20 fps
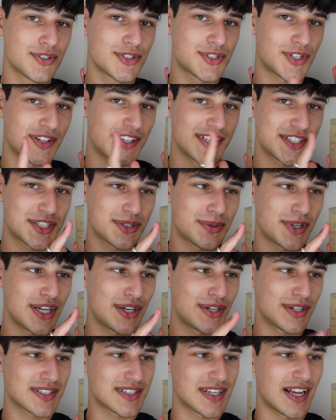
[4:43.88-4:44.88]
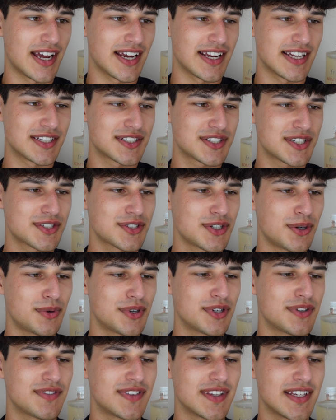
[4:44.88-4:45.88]
So this is what it looks like. It's just got
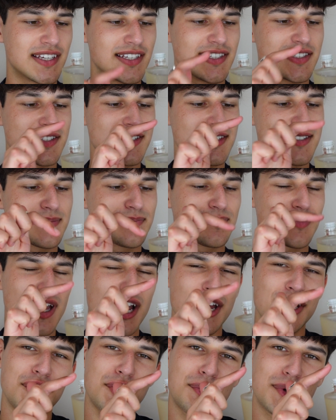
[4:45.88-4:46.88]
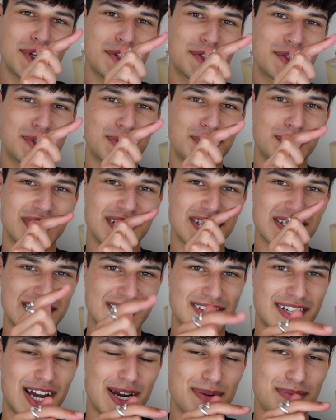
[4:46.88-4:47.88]
one of these, I don't know what you'd call this
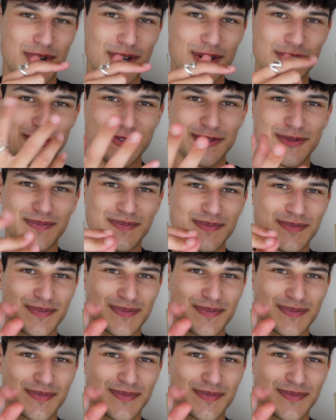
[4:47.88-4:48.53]
type of